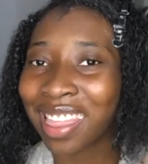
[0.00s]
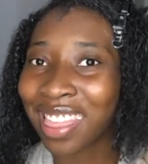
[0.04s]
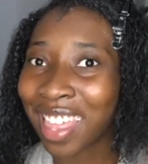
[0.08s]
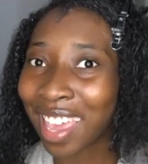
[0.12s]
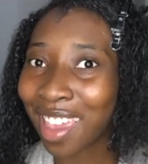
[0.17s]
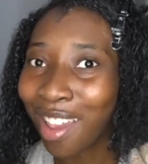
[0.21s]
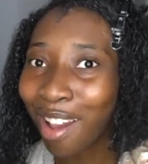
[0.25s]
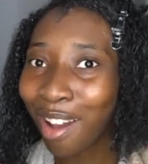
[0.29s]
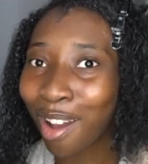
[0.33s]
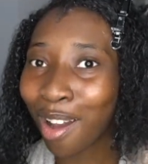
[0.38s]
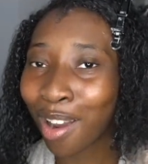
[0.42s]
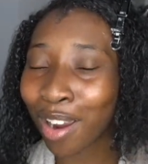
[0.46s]

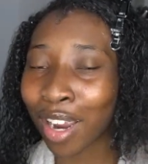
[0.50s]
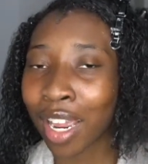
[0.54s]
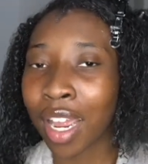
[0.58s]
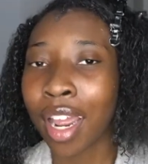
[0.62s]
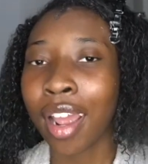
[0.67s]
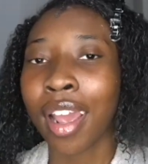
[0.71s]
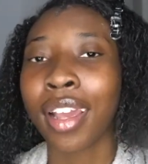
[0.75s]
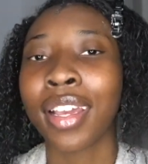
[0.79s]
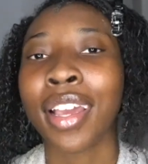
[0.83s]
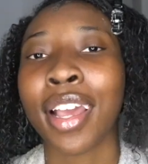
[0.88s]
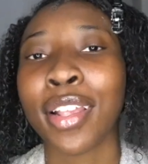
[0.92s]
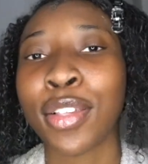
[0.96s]
They are.
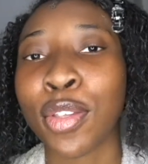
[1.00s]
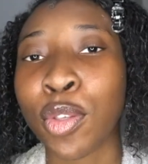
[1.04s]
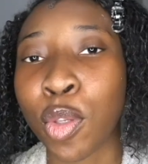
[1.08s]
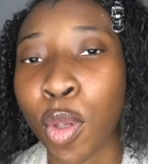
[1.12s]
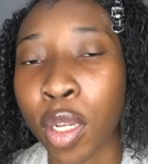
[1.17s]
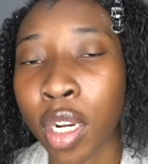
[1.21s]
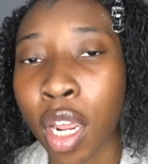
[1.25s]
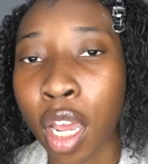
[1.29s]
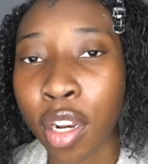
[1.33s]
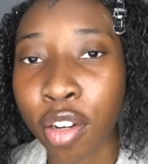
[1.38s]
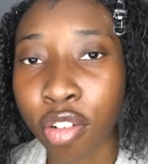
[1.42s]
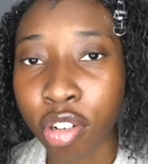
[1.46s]
Guess who's
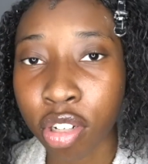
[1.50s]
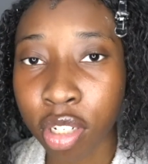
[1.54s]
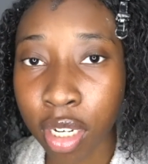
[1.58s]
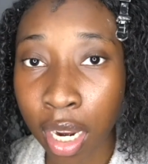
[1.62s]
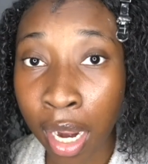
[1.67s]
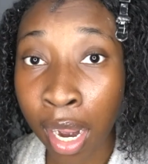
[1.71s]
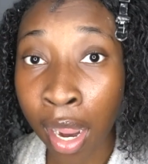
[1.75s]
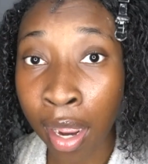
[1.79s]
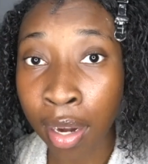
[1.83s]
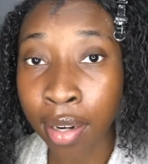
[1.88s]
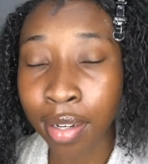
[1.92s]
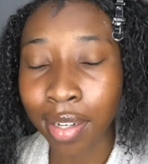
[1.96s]
gonna
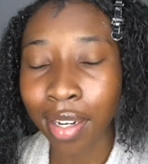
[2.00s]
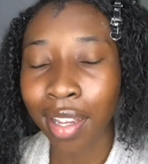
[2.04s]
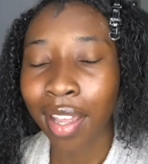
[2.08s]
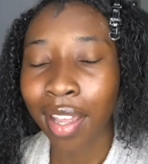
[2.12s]
understand?